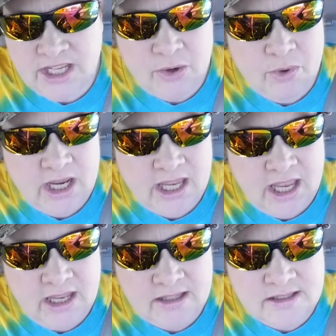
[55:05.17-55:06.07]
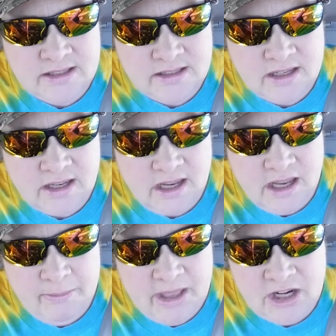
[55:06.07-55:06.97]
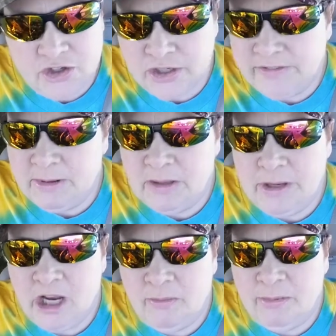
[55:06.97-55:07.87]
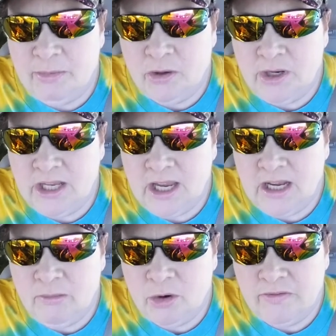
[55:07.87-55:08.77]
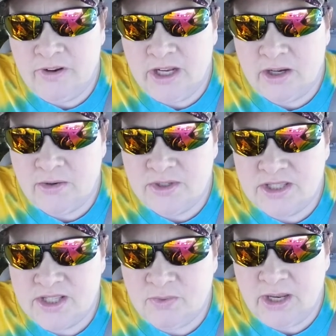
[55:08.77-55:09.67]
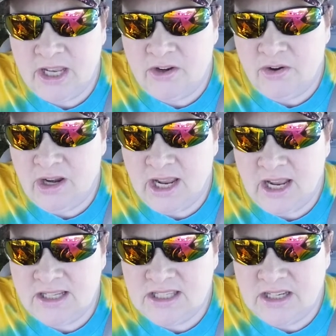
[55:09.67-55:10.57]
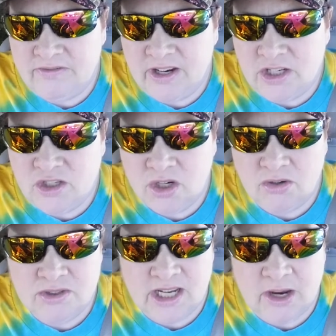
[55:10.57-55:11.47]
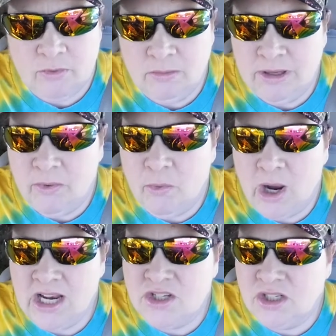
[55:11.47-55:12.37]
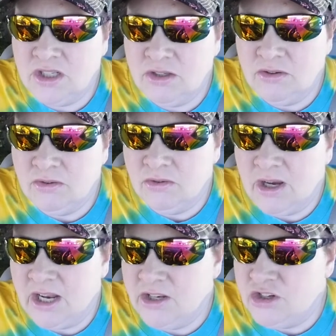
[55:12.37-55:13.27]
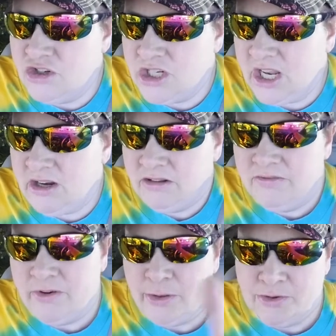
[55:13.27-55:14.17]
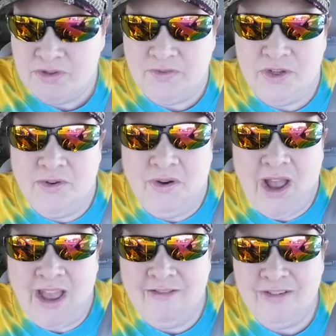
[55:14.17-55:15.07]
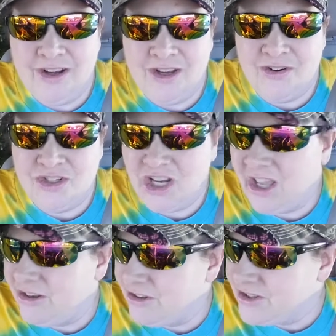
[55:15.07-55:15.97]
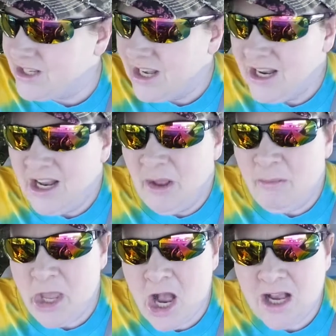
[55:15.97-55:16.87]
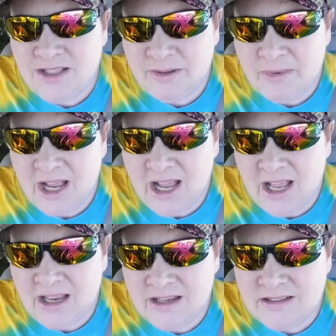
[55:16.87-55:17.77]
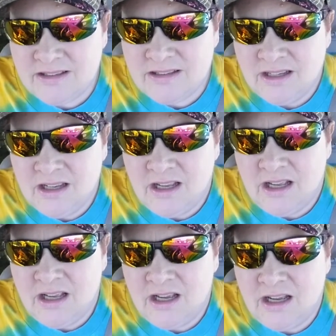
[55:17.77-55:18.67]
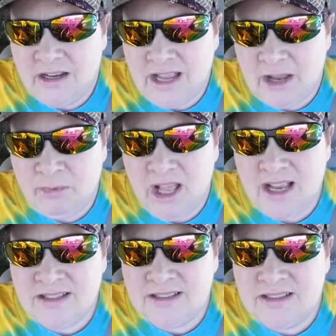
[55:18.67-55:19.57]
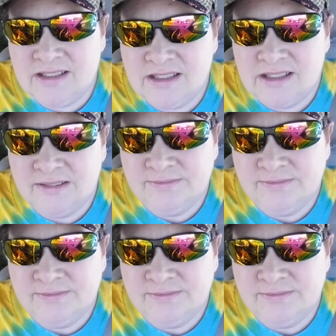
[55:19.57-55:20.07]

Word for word: Day weekend. I'm not sure if I'm going to be uploading any more videos this weekend or not. If I don't, I will be watching you on your channel for those of you who have video channels. Be awesome, guys. Uh, God bless.